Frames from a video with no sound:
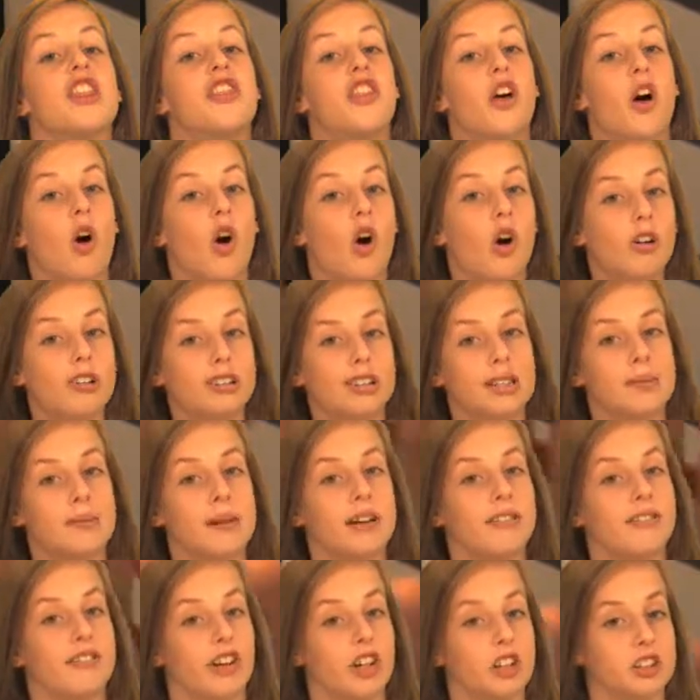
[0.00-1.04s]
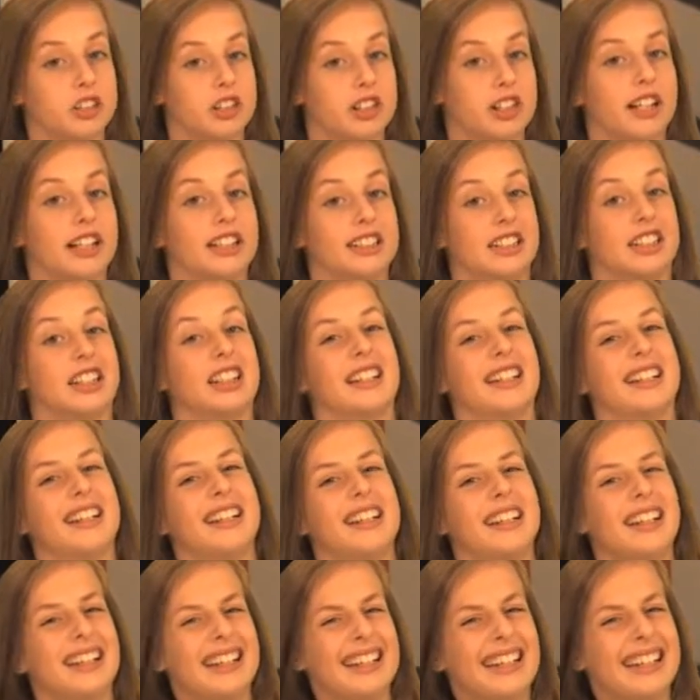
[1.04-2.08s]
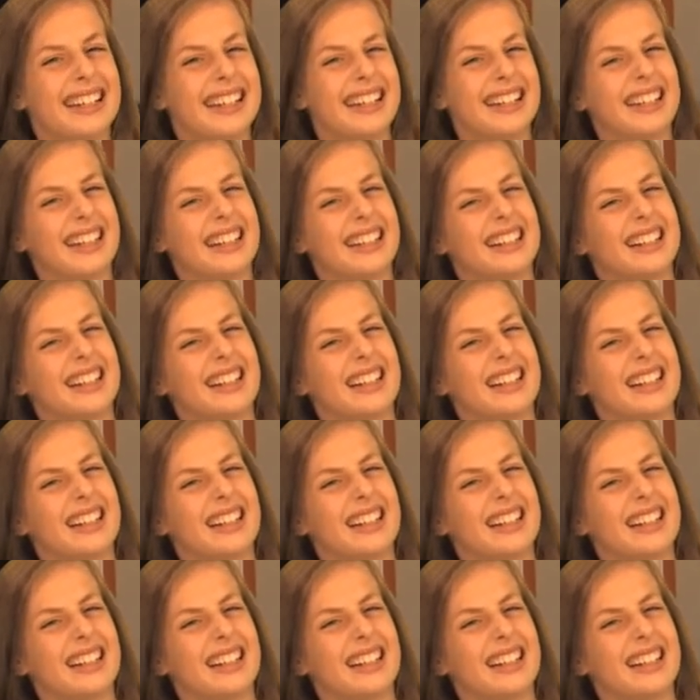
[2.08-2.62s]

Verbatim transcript: The ultimate version is a little